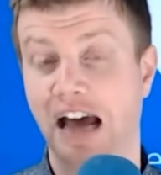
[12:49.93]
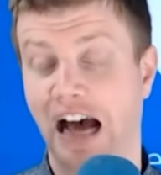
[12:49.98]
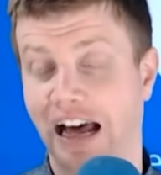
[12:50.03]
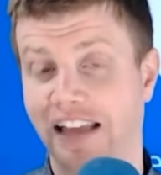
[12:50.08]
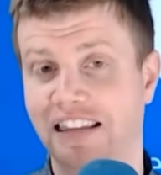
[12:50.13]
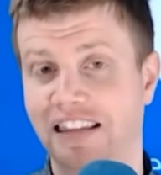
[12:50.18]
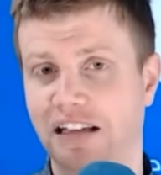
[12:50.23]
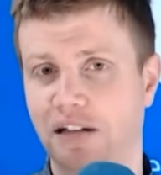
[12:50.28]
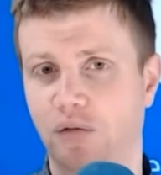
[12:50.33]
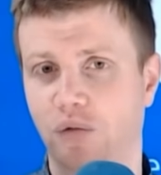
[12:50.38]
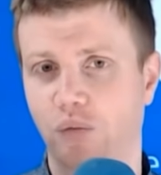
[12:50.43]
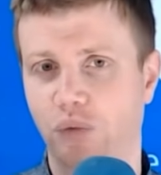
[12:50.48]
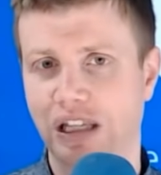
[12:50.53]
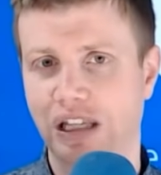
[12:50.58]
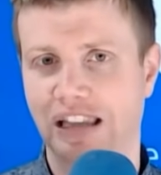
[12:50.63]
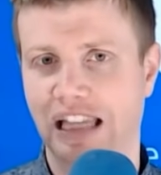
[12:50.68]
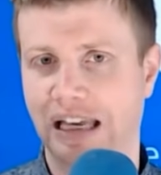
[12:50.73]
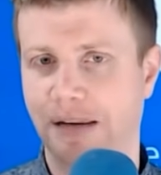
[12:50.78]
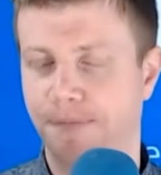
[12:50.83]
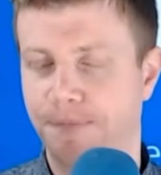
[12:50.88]
I think we
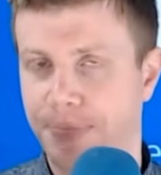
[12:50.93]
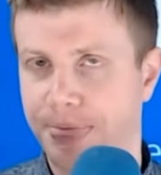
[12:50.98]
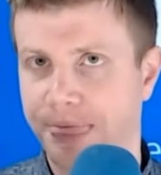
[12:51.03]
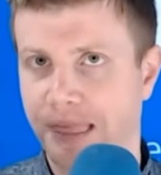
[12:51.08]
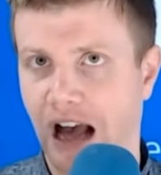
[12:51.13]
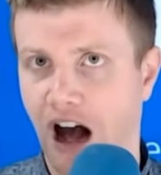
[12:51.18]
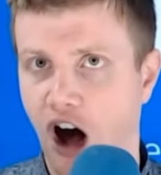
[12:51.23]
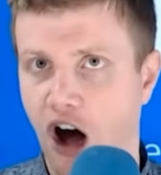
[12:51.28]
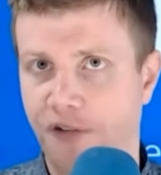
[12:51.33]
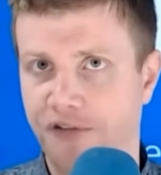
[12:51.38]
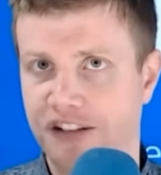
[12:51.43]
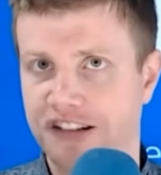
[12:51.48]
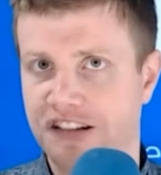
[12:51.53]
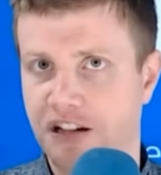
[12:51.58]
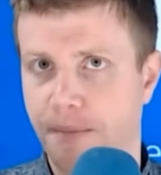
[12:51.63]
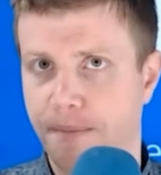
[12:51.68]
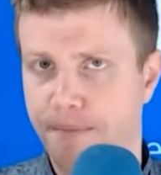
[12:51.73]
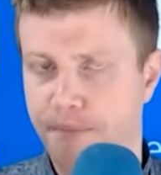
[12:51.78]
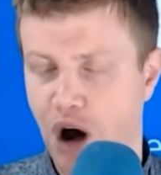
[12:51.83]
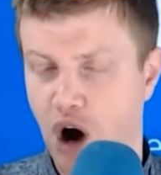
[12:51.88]
like Office
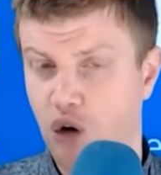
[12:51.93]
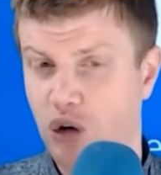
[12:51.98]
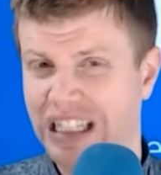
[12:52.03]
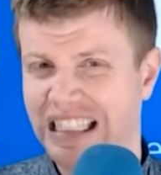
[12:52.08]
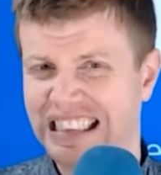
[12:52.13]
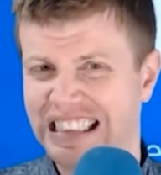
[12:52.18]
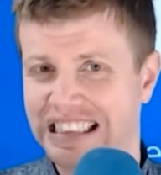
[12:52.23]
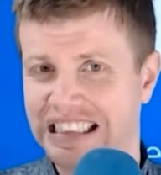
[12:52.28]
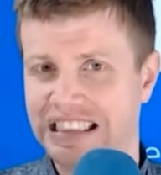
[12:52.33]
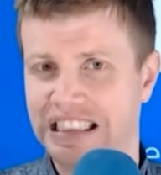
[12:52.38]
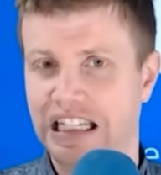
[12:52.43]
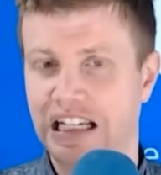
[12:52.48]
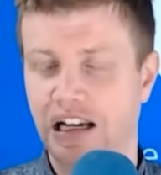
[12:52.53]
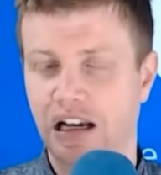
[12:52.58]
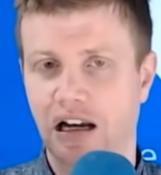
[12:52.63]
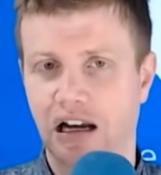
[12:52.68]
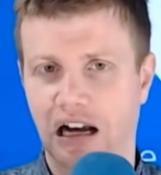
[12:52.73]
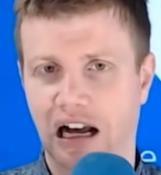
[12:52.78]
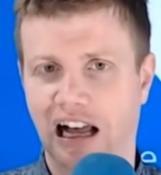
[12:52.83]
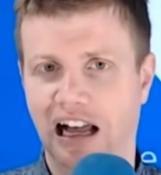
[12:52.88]
components
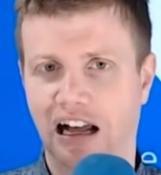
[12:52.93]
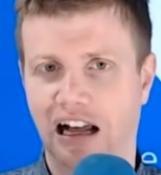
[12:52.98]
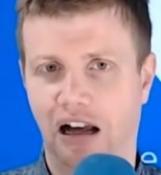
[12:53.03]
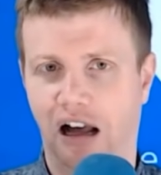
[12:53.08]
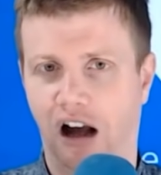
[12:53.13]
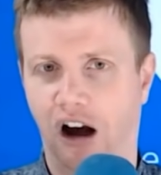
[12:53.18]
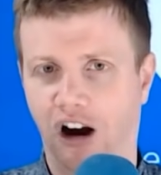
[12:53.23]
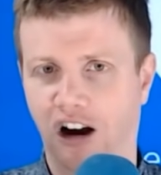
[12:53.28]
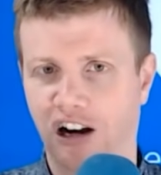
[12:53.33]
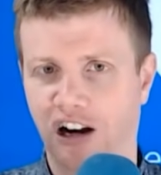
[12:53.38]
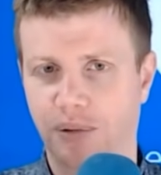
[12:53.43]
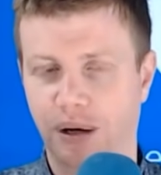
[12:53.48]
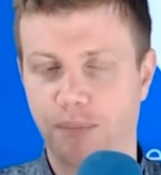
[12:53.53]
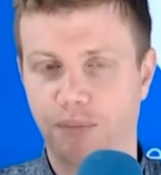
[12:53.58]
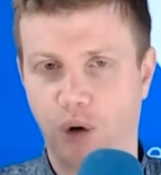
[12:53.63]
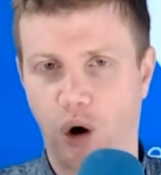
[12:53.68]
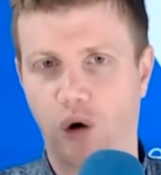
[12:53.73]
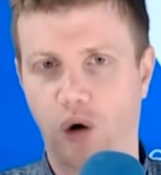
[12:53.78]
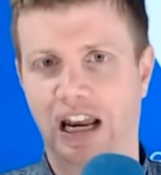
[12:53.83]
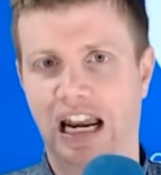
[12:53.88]
uh, are going to be
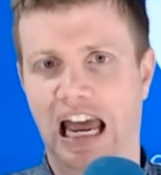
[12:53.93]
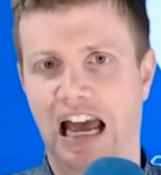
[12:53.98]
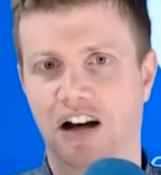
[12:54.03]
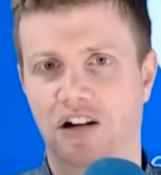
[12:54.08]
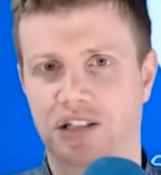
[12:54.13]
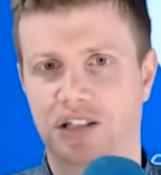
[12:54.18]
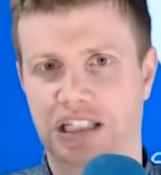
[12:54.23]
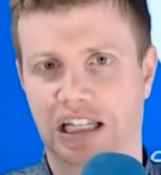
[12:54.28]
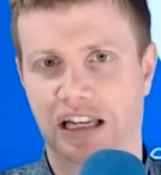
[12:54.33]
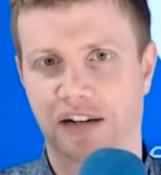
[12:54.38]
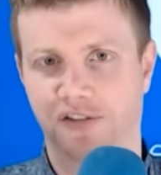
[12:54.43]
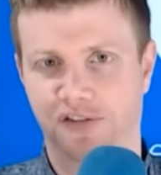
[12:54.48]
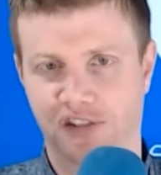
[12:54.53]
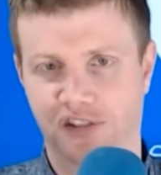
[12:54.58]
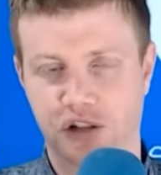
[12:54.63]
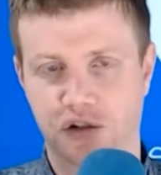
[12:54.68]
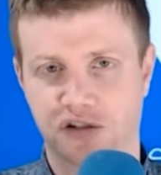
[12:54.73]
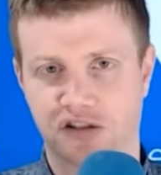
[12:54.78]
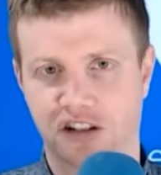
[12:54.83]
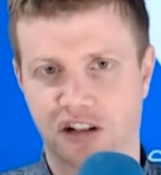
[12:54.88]
broken out and
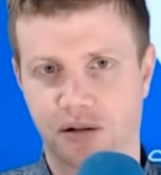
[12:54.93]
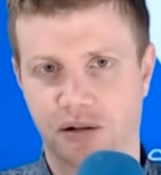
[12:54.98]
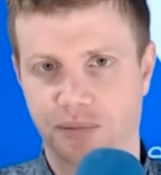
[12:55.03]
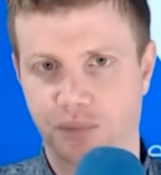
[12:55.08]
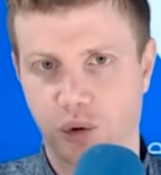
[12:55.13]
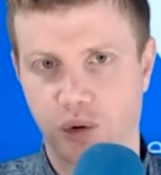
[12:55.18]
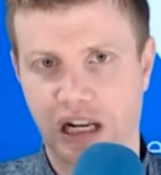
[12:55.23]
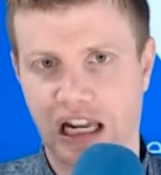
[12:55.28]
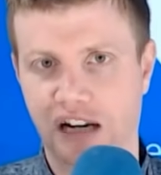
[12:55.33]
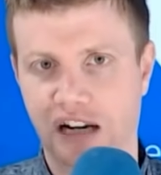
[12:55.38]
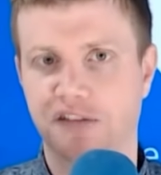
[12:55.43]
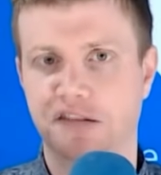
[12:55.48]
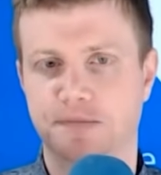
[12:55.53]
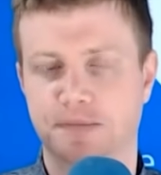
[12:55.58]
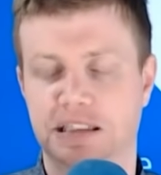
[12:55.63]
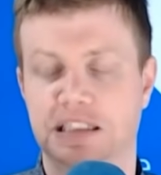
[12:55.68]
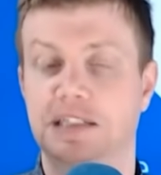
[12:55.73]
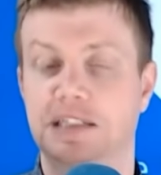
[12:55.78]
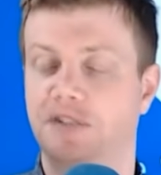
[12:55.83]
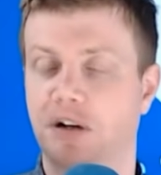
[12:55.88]
features are going to be pulled out of
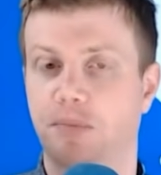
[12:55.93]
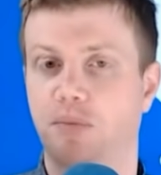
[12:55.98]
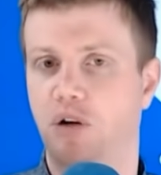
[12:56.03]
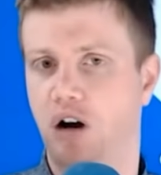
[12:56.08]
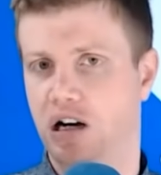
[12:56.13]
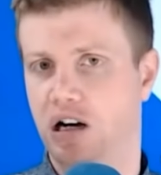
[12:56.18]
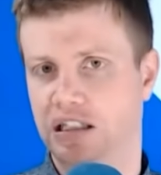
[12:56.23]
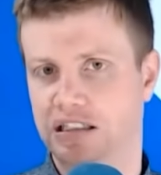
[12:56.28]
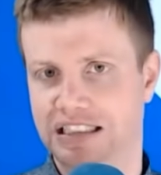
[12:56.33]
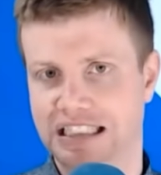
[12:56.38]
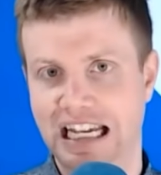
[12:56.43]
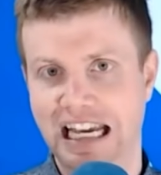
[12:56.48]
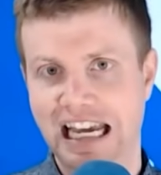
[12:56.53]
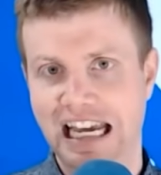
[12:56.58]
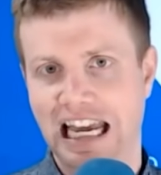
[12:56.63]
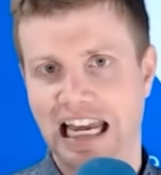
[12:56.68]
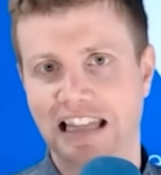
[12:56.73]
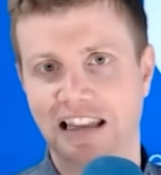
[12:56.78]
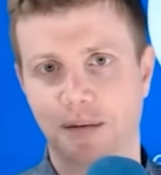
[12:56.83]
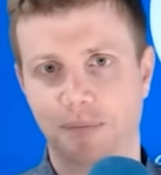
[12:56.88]
specific products
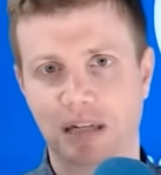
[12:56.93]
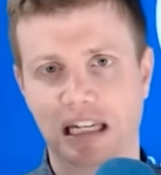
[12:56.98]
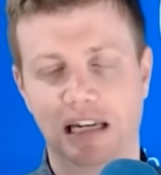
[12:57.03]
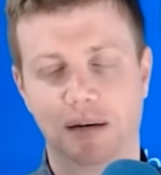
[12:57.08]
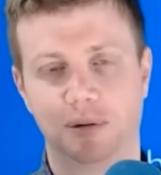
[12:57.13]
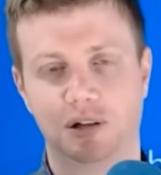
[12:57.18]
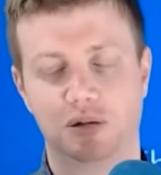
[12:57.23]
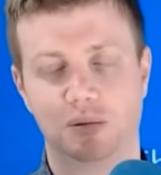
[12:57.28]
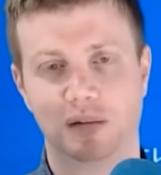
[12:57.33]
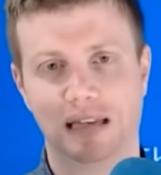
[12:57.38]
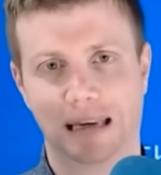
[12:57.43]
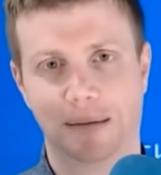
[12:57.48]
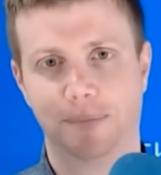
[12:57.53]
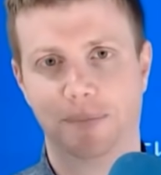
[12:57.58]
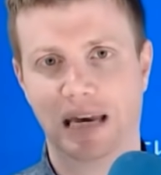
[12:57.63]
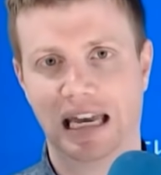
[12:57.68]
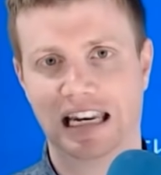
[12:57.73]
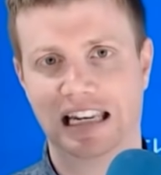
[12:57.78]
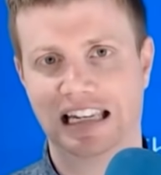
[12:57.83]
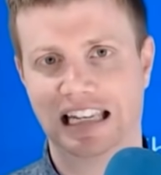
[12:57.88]
and then being able to be
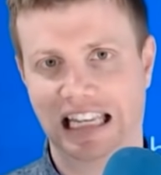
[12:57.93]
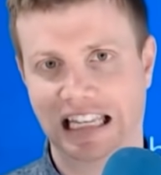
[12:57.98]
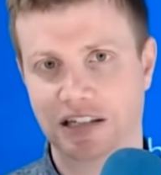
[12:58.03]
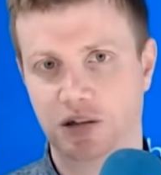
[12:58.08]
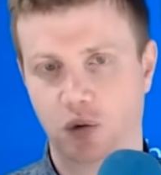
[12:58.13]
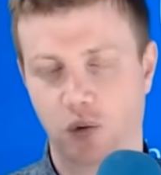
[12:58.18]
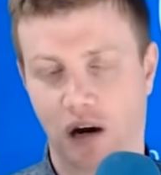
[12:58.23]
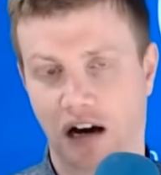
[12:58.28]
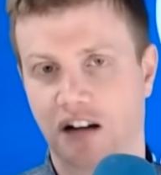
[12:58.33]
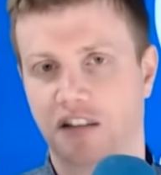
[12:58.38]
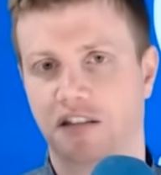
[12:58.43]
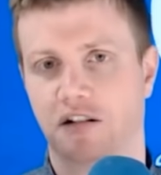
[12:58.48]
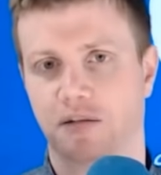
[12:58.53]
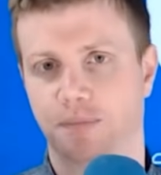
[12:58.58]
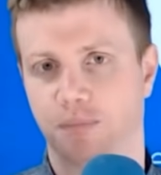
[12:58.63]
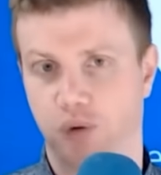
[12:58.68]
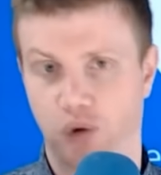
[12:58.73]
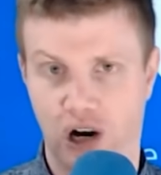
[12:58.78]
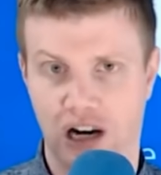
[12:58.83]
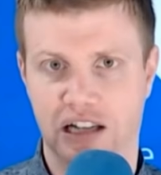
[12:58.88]
embedded into other
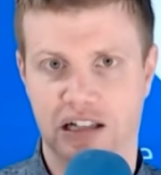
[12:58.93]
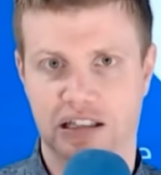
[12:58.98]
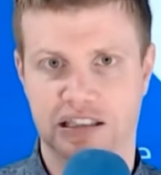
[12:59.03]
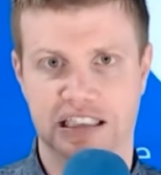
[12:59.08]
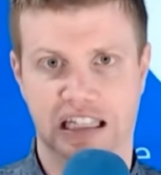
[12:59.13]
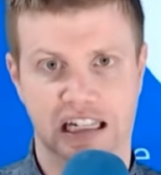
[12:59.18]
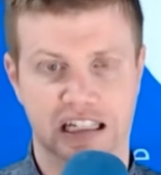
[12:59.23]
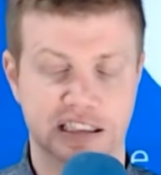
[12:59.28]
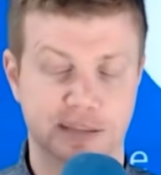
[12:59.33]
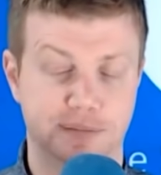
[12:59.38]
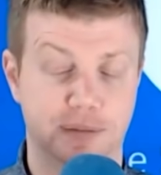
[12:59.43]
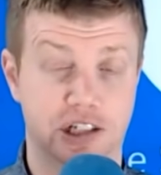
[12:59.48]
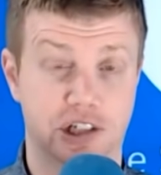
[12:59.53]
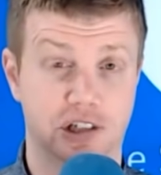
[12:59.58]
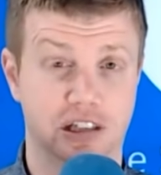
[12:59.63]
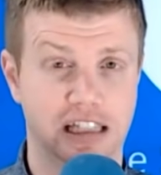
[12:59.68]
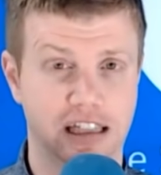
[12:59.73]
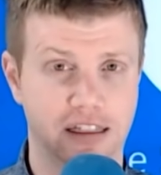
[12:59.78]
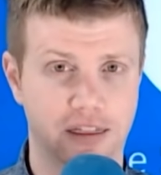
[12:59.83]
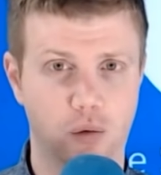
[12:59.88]
products and
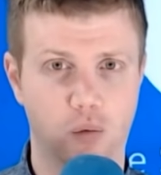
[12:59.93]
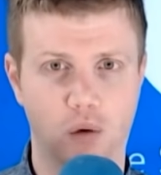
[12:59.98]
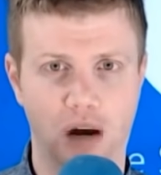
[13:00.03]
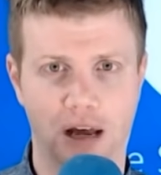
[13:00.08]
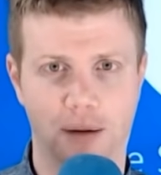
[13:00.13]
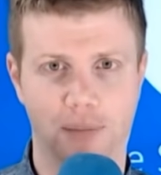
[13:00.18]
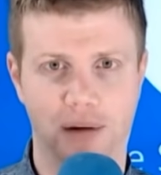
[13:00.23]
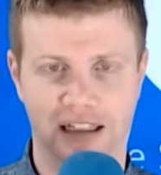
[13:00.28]
especially the web.